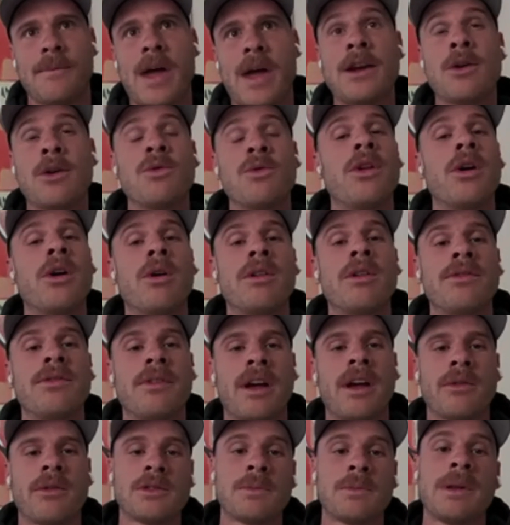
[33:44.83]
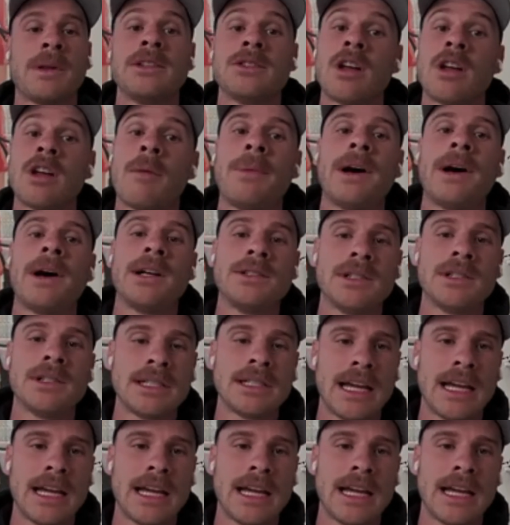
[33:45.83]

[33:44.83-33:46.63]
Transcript: I don't know if I was playing top 100